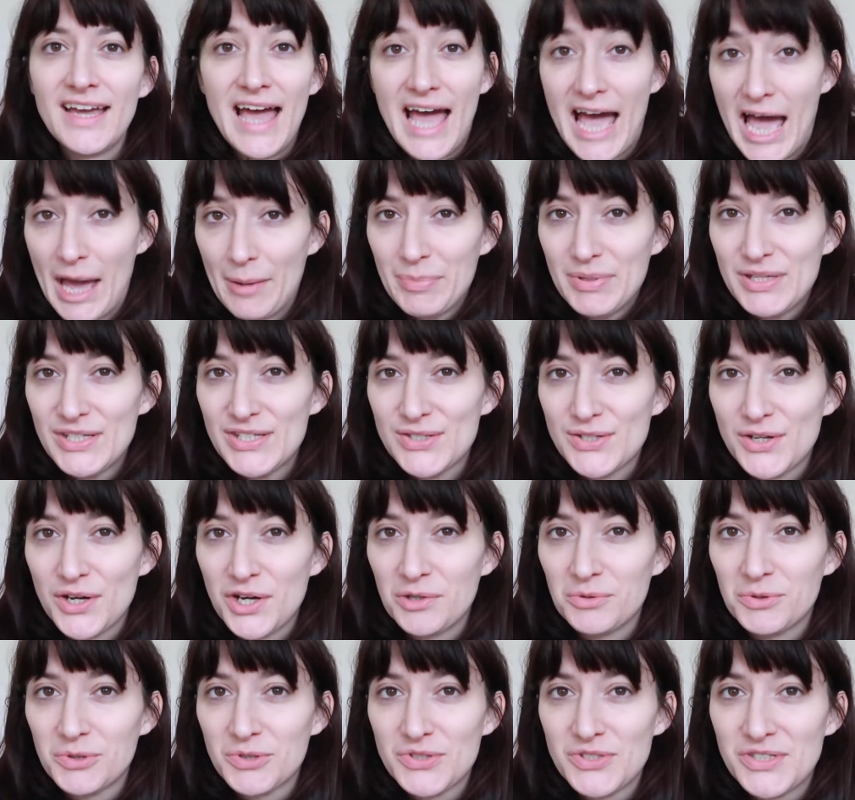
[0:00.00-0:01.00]
Happy
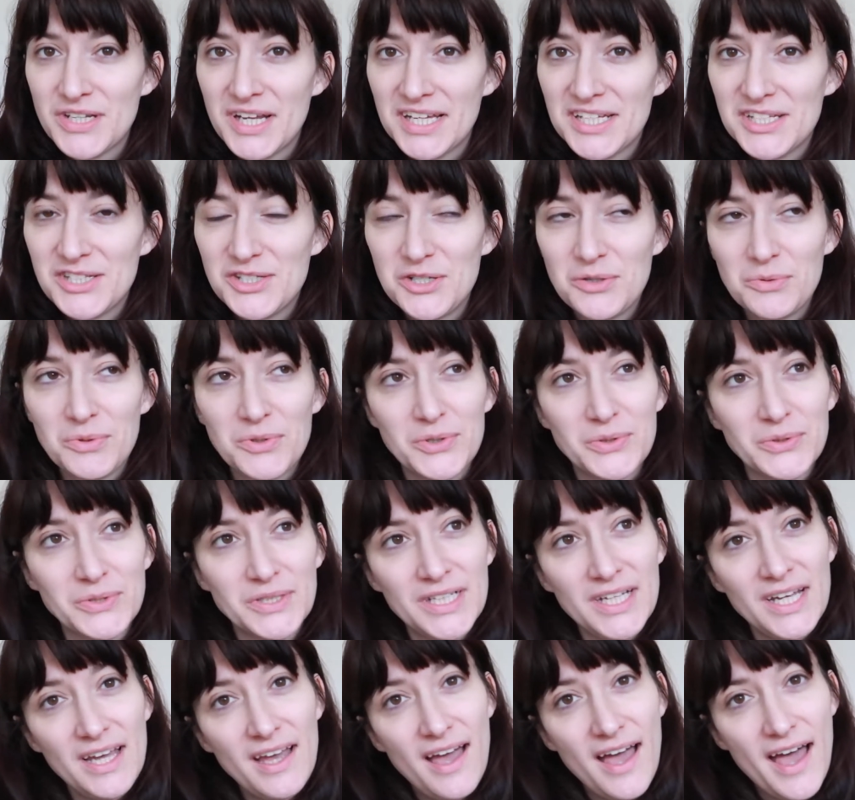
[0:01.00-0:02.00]
Star Wars Day to you
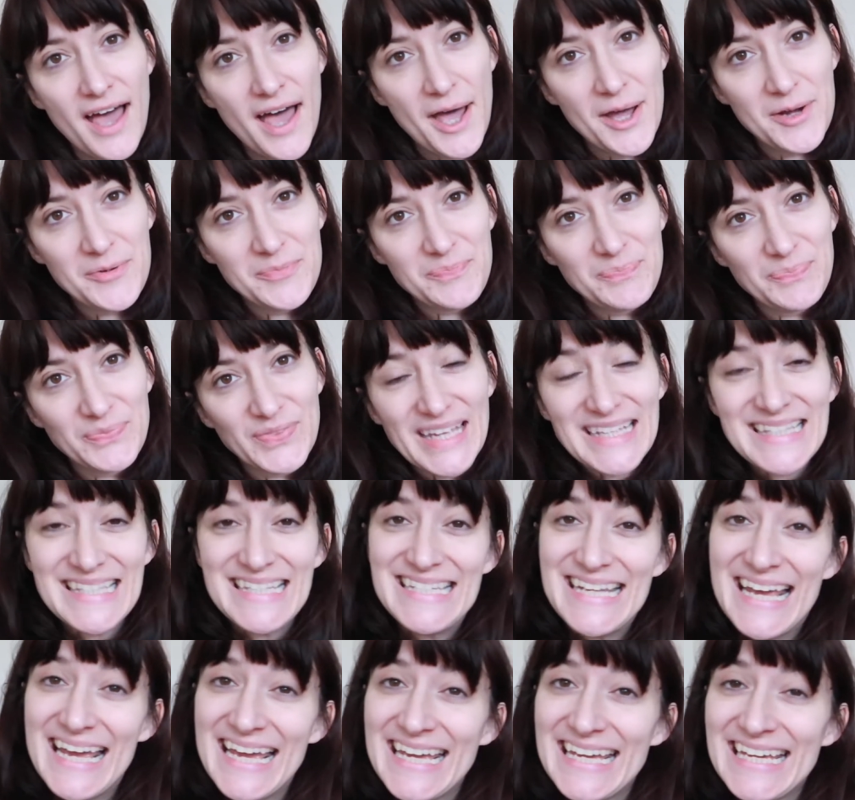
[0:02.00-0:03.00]
all.
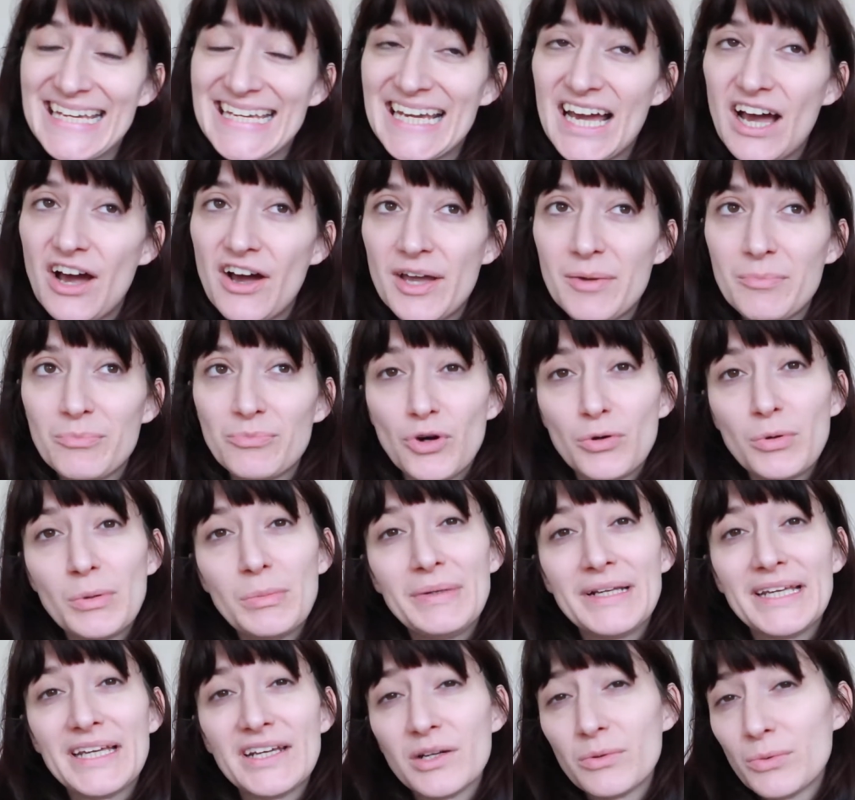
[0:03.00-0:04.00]
Today I'm
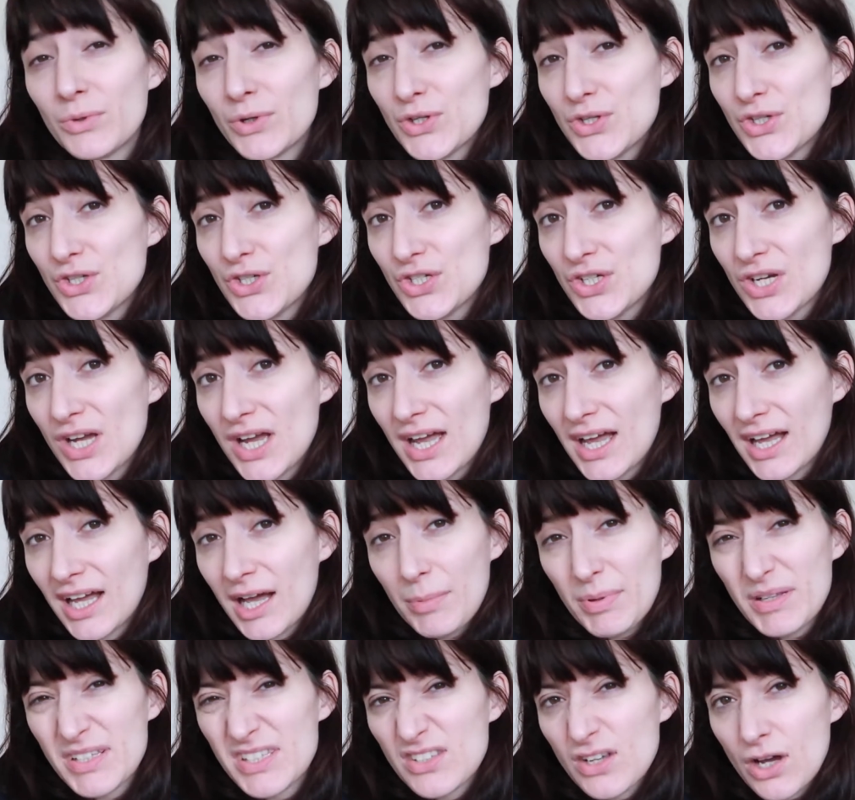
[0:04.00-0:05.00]
probably going to watch a
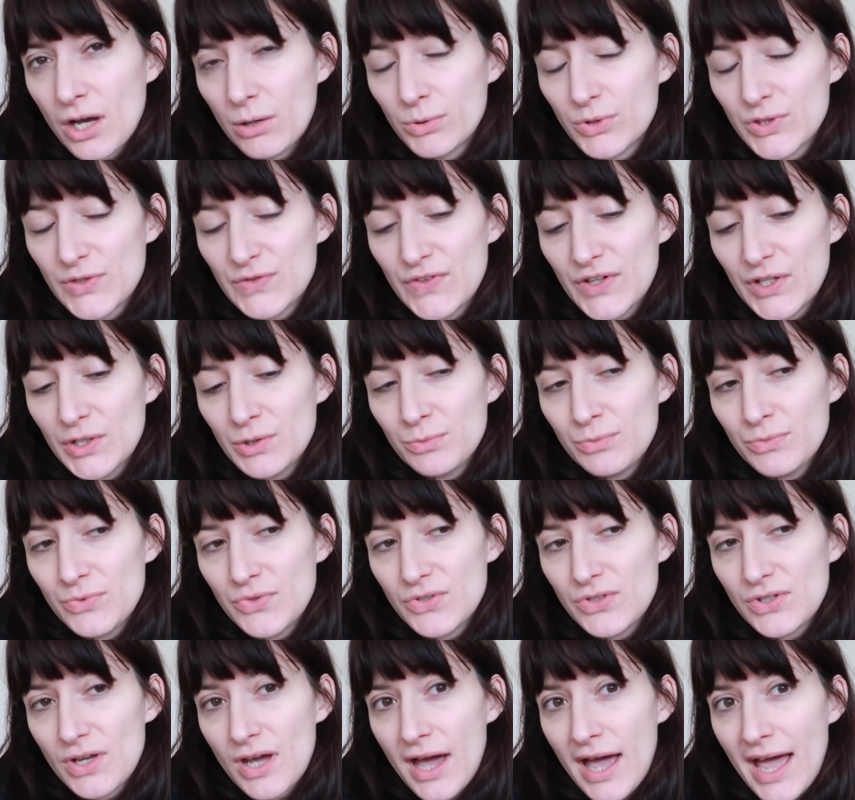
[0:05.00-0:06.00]
couple of Star Wars
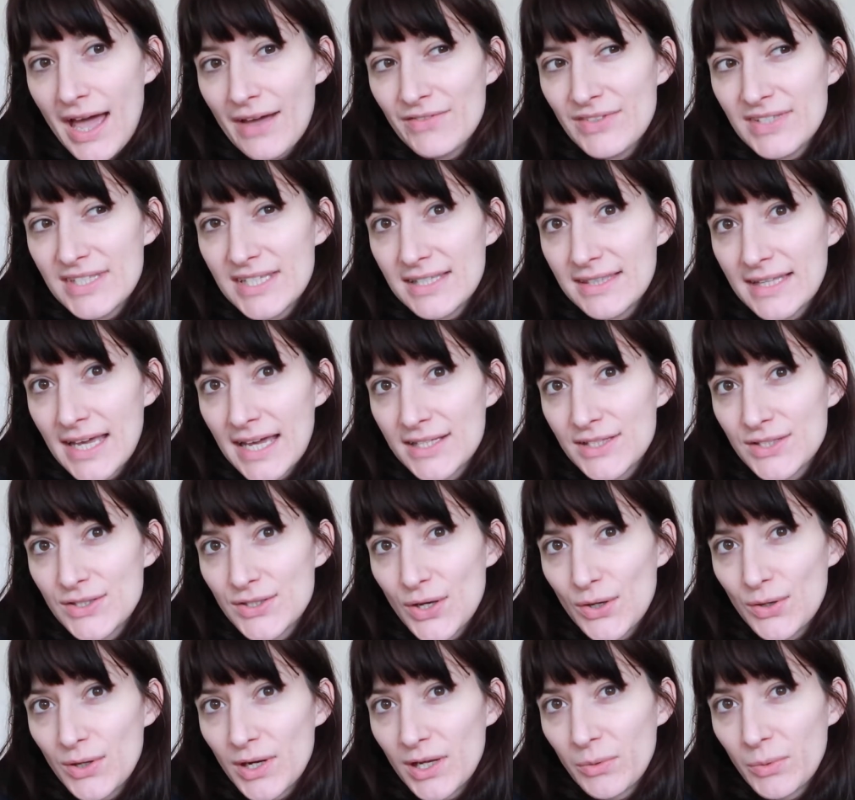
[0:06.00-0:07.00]
films. I haven't seen the Han
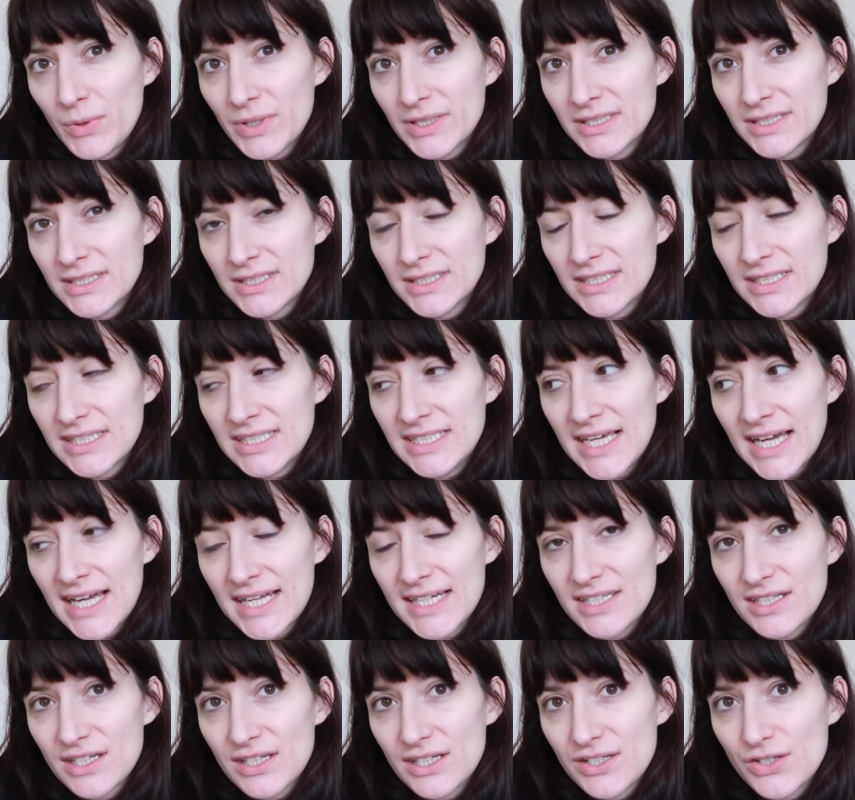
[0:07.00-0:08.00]
Solo one
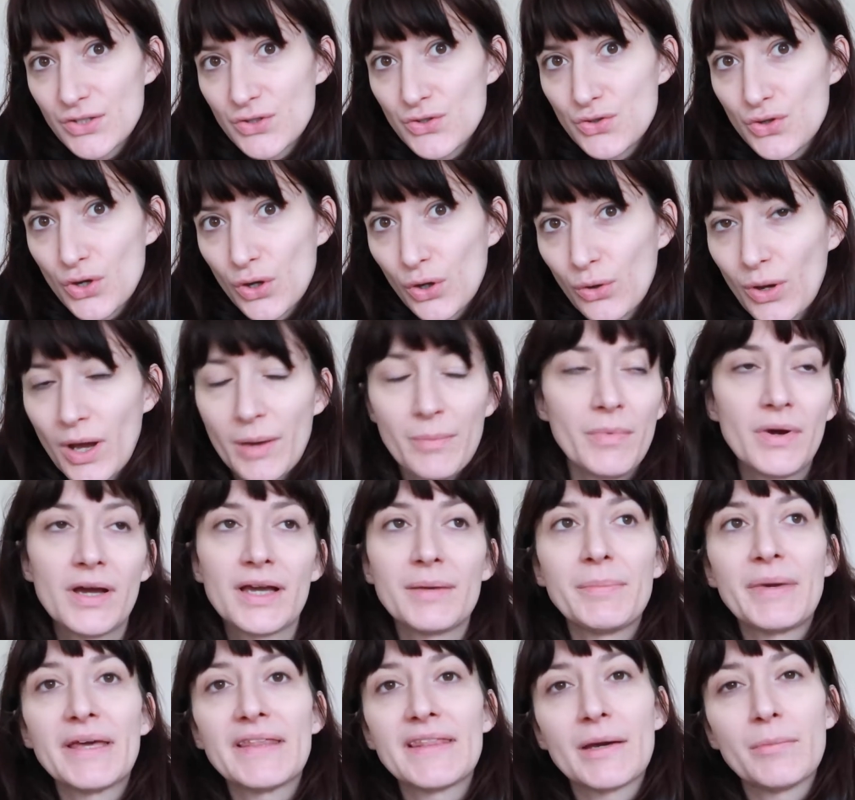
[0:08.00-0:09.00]
yet, so I
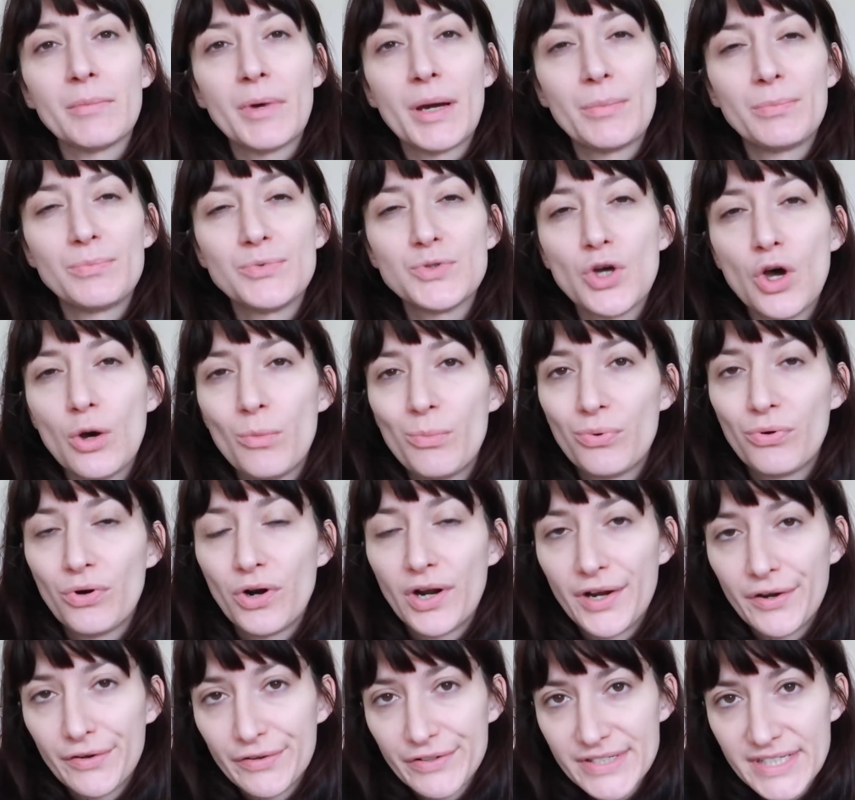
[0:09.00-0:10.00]
might make that my top
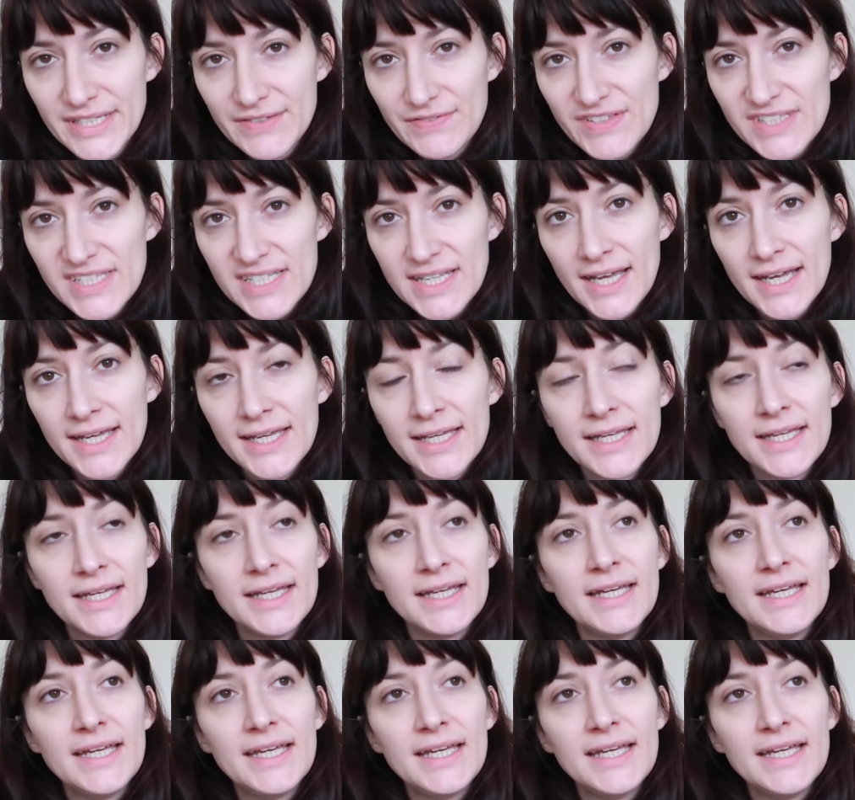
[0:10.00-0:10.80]
priority for today.